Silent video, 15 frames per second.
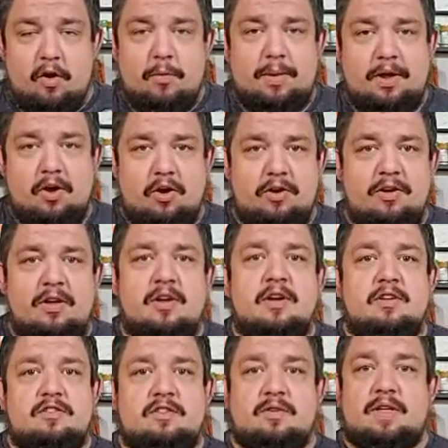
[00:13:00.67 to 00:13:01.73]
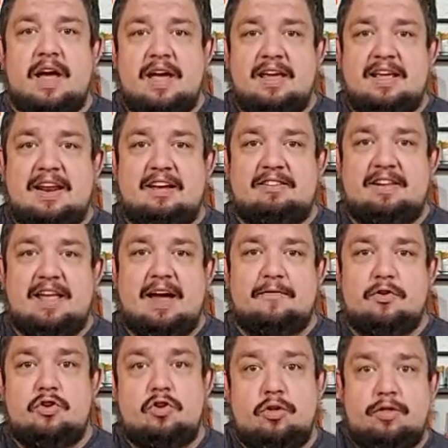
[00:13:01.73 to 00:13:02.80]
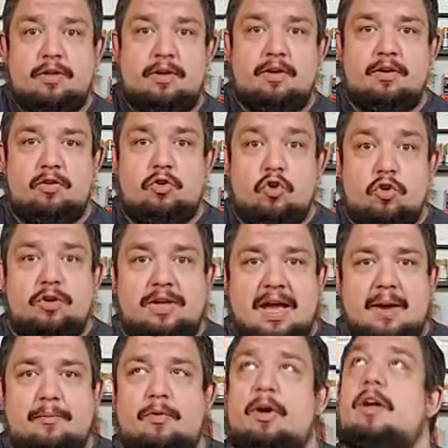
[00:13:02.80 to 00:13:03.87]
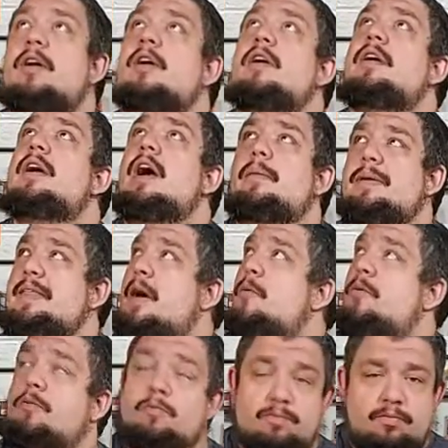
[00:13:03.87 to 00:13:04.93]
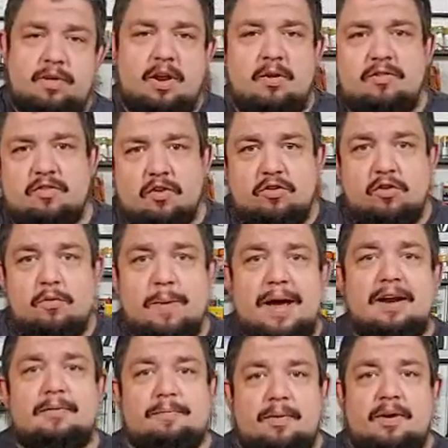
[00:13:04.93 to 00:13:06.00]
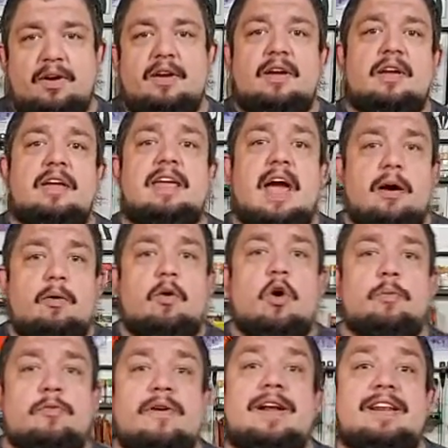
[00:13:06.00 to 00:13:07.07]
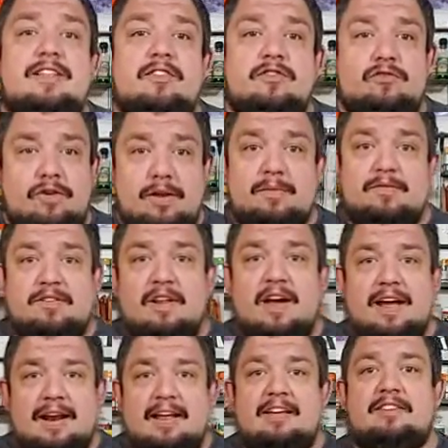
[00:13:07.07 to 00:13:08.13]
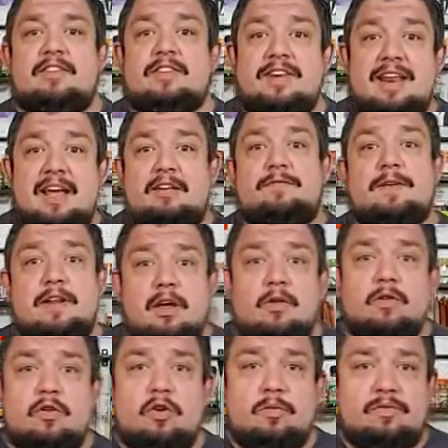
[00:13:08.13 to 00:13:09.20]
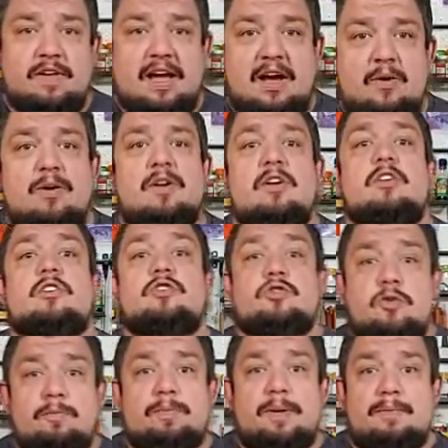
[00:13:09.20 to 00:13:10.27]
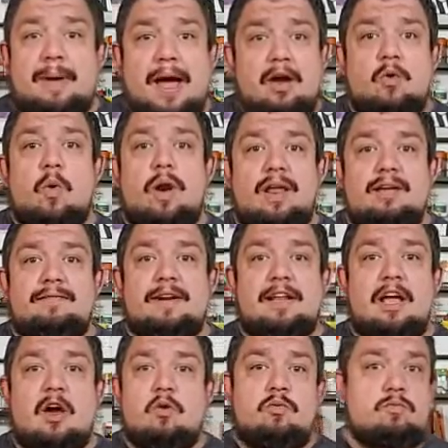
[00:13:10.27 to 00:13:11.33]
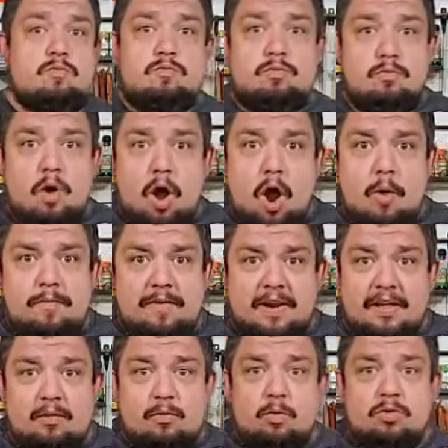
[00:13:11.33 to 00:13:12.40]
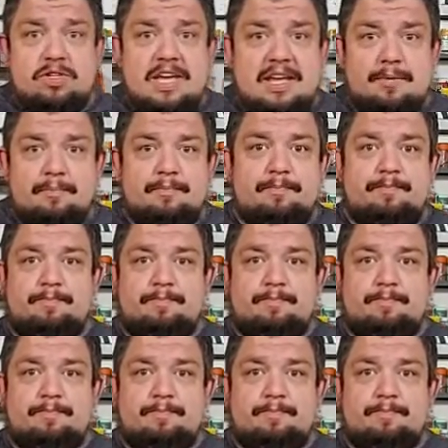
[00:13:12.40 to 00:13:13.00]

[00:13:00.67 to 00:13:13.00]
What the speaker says: filming on, so that I can actually have another good camera. I mean, that one, you know, is not too bad, but yeah, upgrading the stream slightly, so the next video that comes out should be better quality video. Hopefully, we'll see.